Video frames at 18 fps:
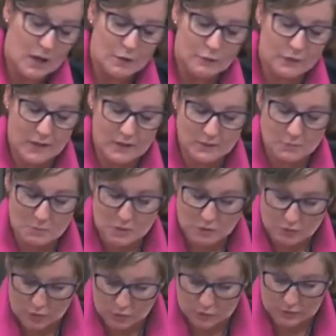for
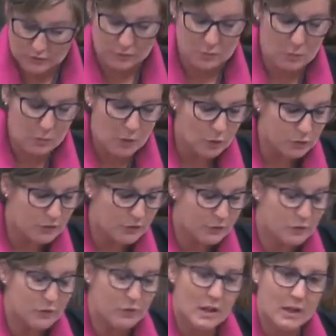endometriosis. But we also
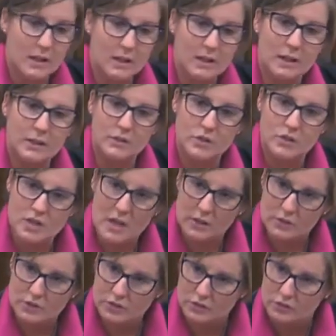have to recognise the
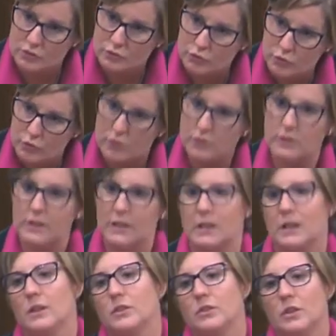challenges in rural
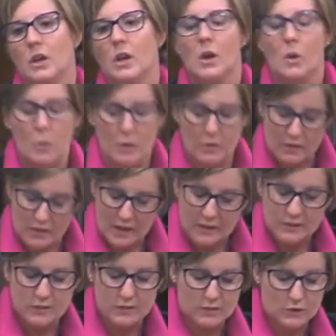areas, whether
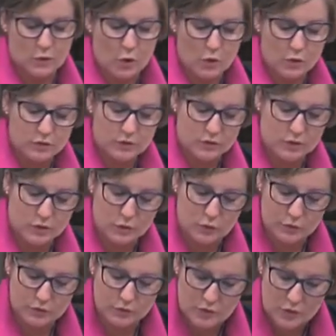that's in Scotland or
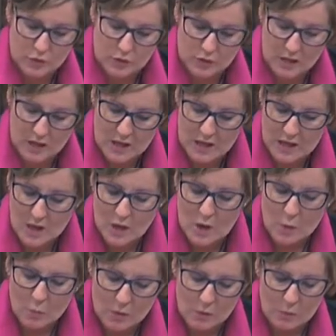across the UK,
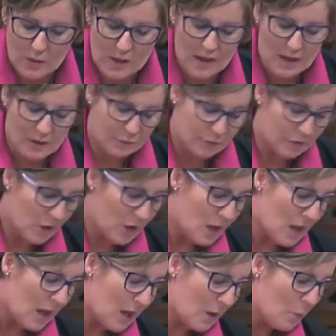where we have
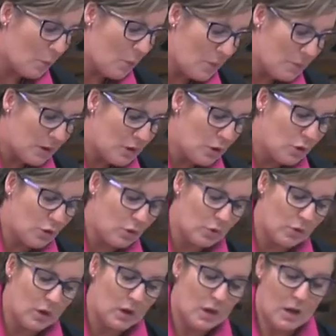women
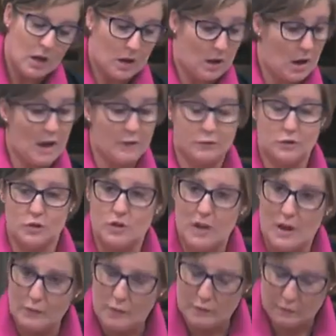who have to
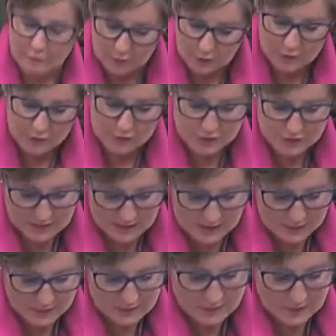travel further to
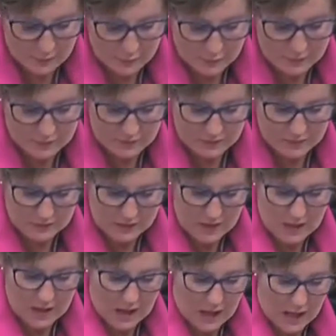get services,
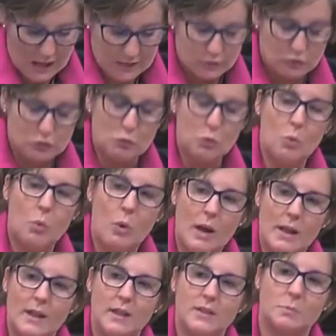and so
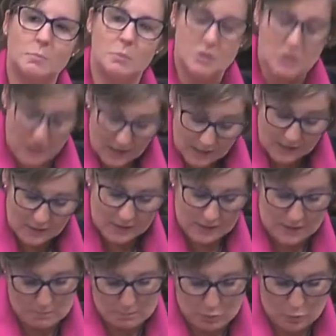why it is
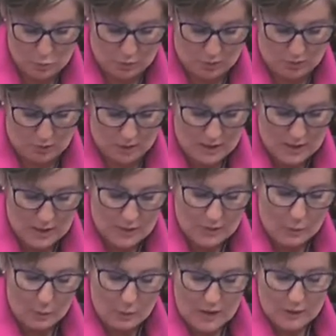particularly important
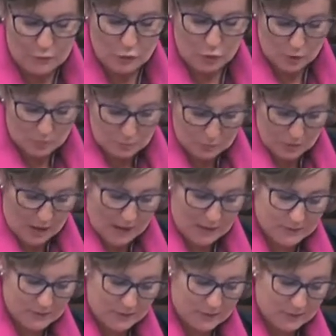that we have good
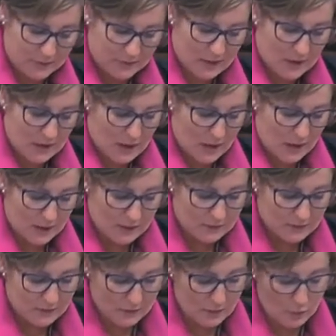practice.
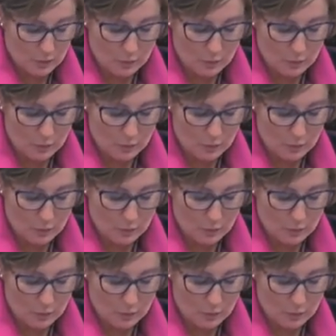And